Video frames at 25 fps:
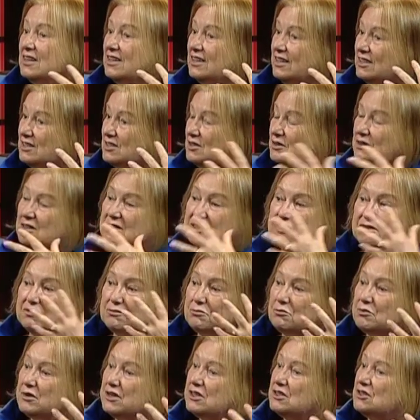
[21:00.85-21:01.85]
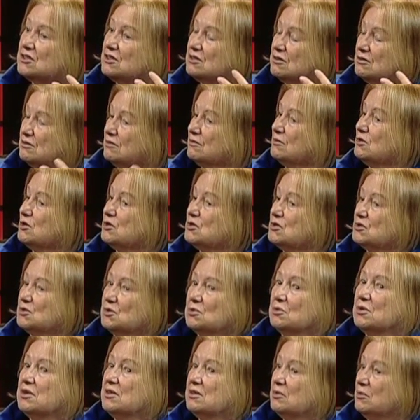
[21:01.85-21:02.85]
It's a rich and diverse
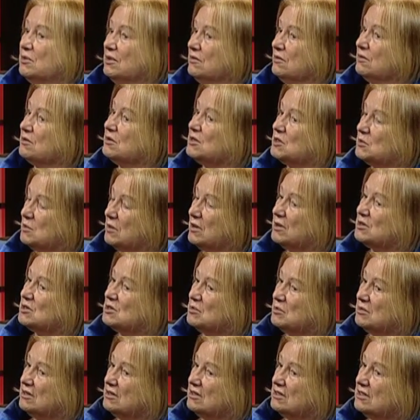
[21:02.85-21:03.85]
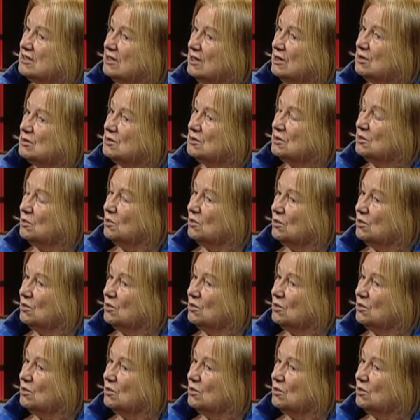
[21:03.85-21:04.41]
story that we have a responsibility to tell to the